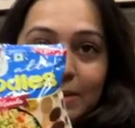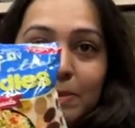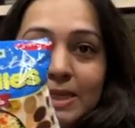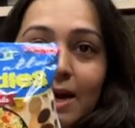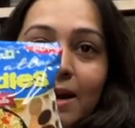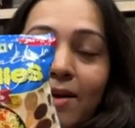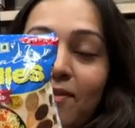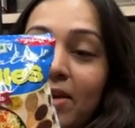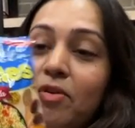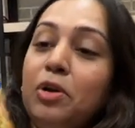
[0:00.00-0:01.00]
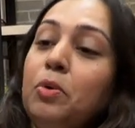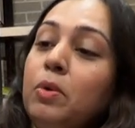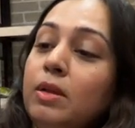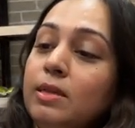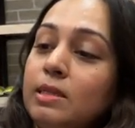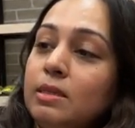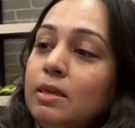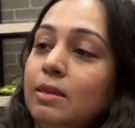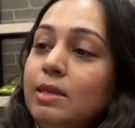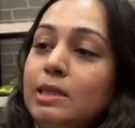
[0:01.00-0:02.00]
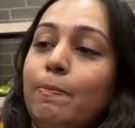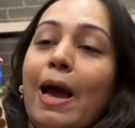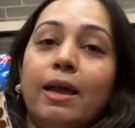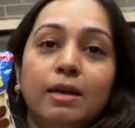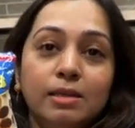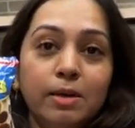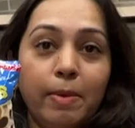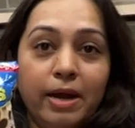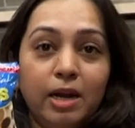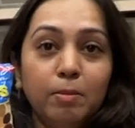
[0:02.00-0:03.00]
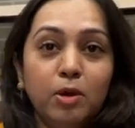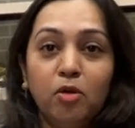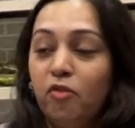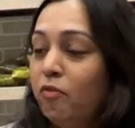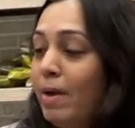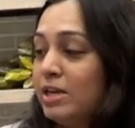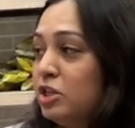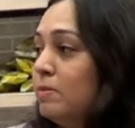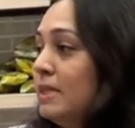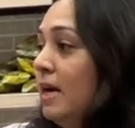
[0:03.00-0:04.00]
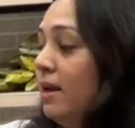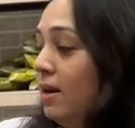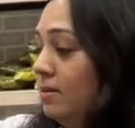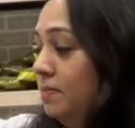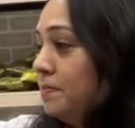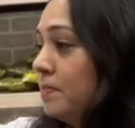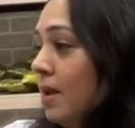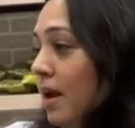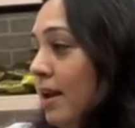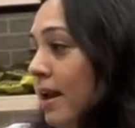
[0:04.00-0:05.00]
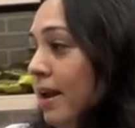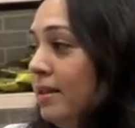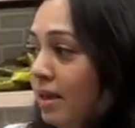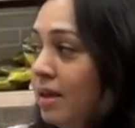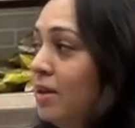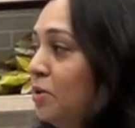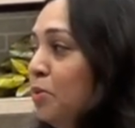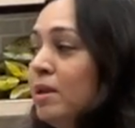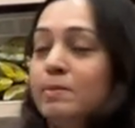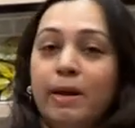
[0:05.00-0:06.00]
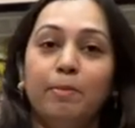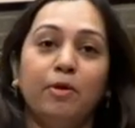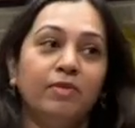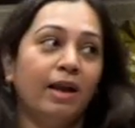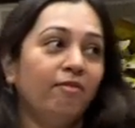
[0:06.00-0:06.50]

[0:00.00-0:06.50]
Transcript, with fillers: masala flavored noodles. This packet is reminding me of magic masala. And I think the noodles might be of that